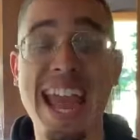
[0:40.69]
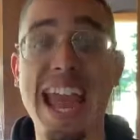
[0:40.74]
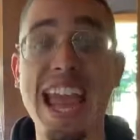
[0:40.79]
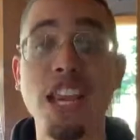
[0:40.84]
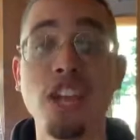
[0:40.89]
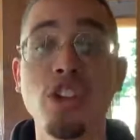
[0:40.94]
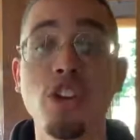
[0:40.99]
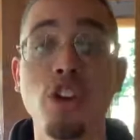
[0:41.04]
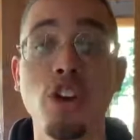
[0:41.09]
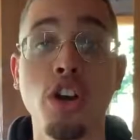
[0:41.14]

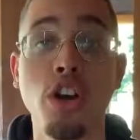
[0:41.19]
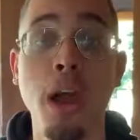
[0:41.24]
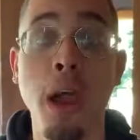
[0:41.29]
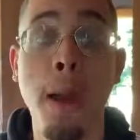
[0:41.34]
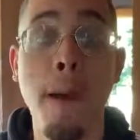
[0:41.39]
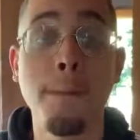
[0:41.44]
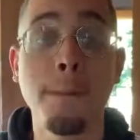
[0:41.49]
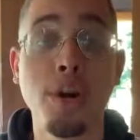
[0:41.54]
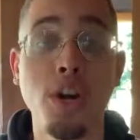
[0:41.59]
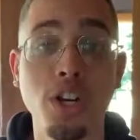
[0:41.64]
and your
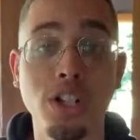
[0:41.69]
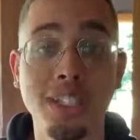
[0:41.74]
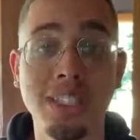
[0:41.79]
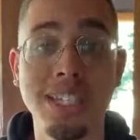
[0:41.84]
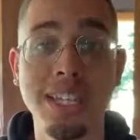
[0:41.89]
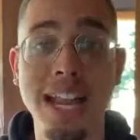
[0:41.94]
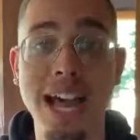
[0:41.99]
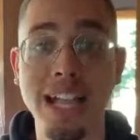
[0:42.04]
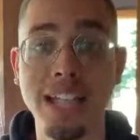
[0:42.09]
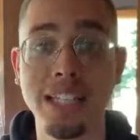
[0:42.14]

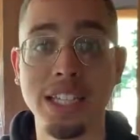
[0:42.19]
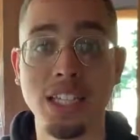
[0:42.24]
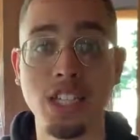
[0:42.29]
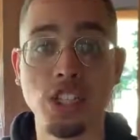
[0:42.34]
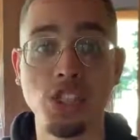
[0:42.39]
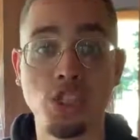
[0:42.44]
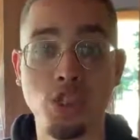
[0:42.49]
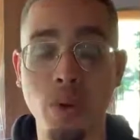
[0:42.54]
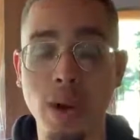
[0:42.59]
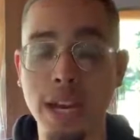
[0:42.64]

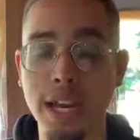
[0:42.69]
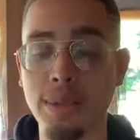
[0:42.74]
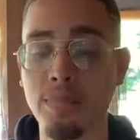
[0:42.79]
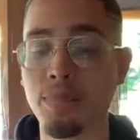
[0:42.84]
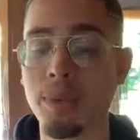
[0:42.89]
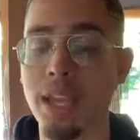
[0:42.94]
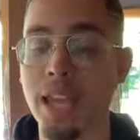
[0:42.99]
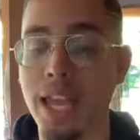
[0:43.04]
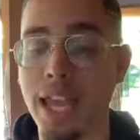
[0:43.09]
personality trait.